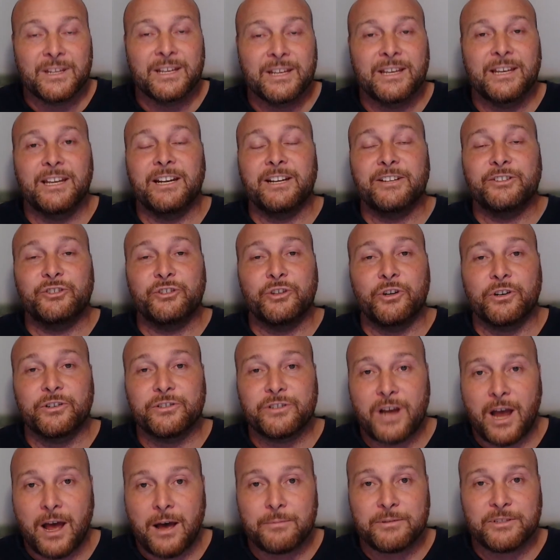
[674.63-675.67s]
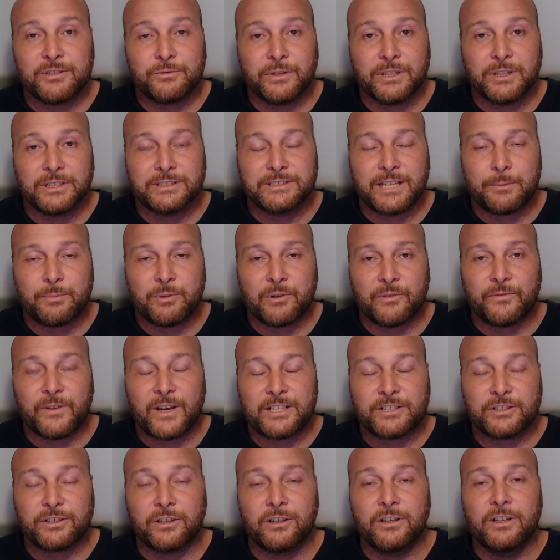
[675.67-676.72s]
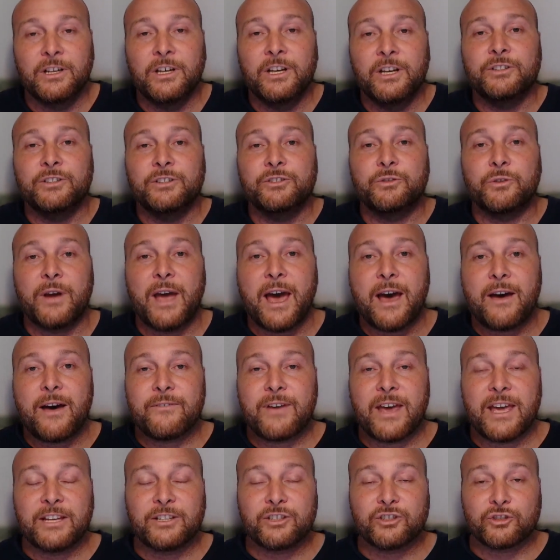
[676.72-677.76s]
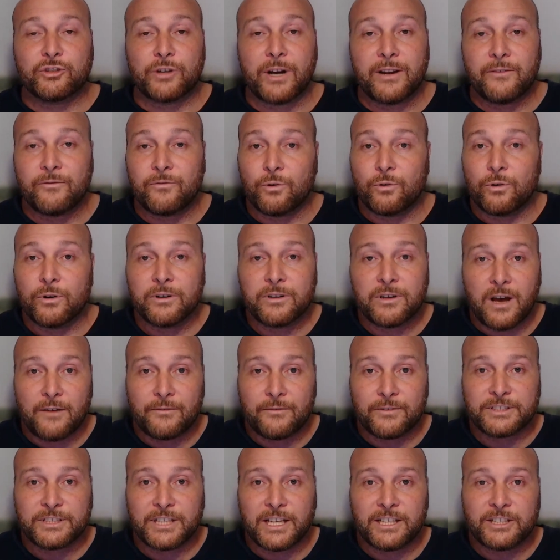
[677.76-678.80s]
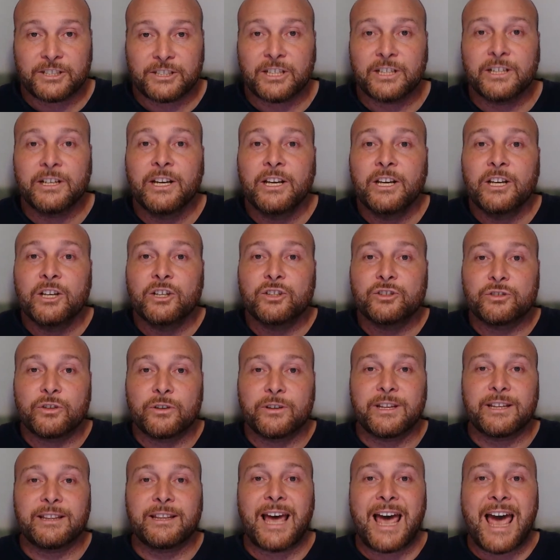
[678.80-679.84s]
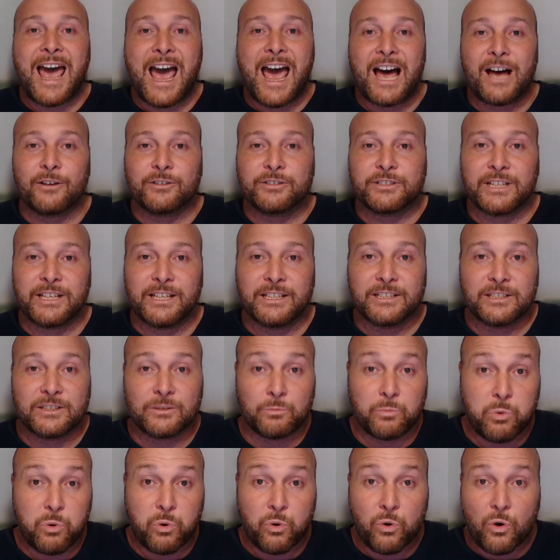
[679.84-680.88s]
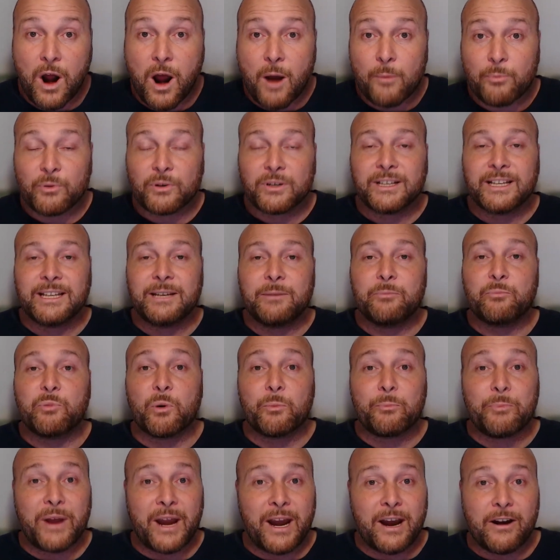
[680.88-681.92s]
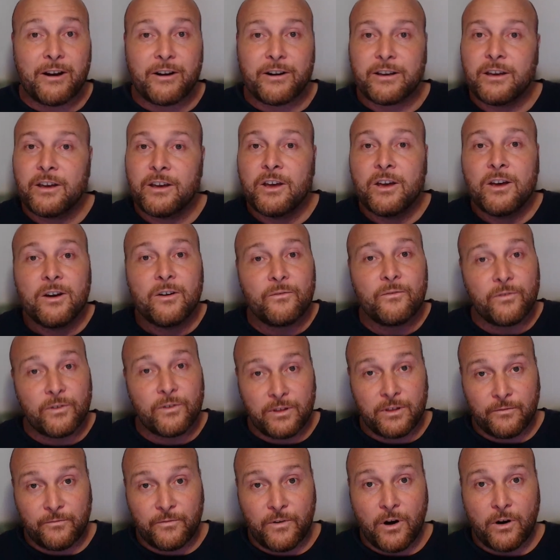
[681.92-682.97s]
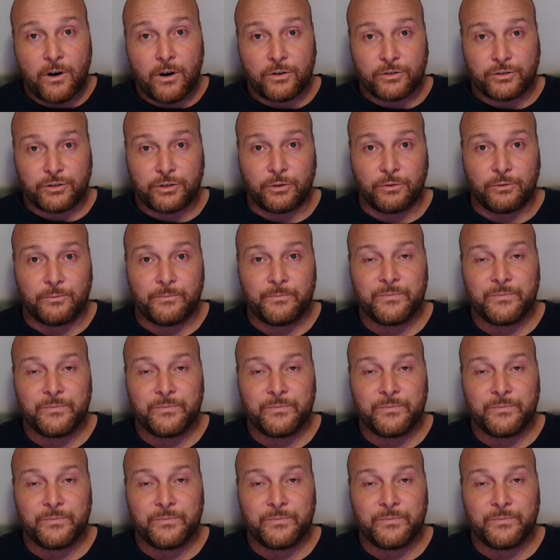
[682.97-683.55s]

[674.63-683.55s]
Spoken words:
It is your job as a real estate professional to have a straightforward conversation so that the house is properly prepared for the photo shoot.